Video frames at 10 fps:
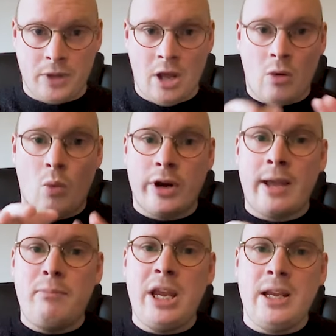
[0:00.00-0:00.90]
what I
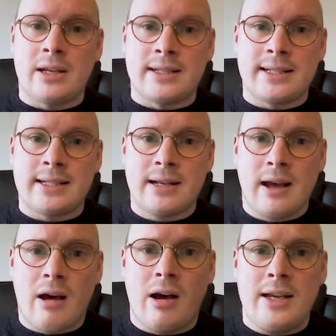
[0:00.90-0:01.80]
mean is,
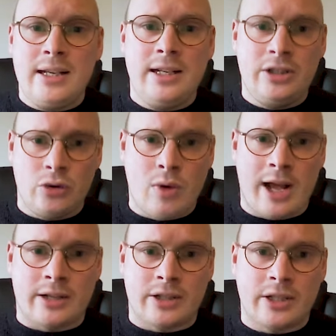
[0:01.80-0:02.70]
I need to
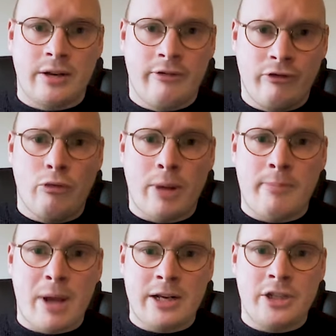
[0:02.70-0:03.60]
ask for my
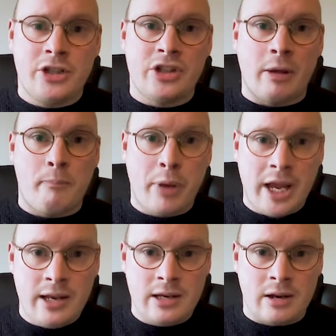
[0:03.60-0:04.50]
manager's
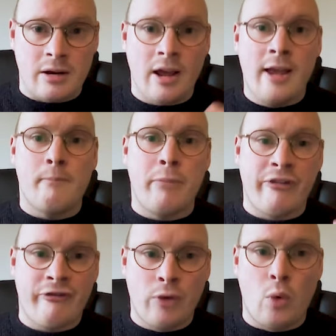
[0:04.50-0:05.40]
opinion
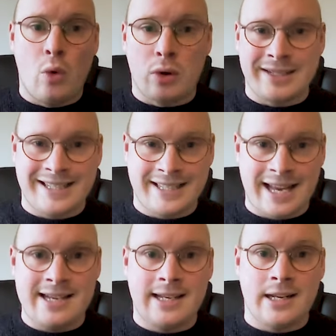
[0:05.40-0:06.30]
before
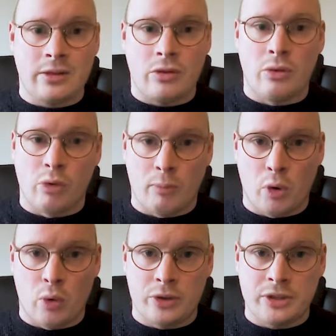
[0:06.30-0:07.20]
sending the
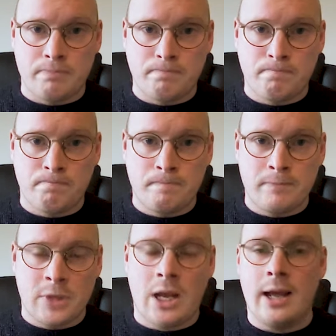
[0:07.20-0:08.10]
report.
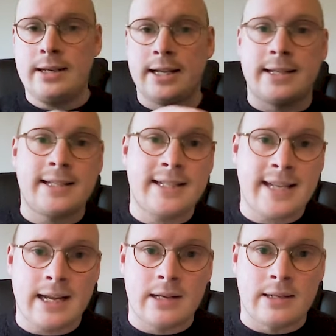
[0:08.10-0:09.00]
And here's a
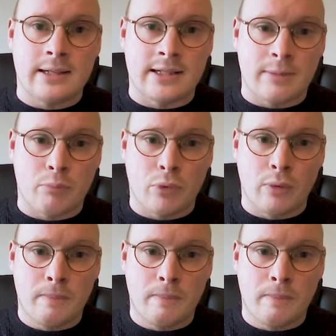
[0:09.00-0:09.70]
second example.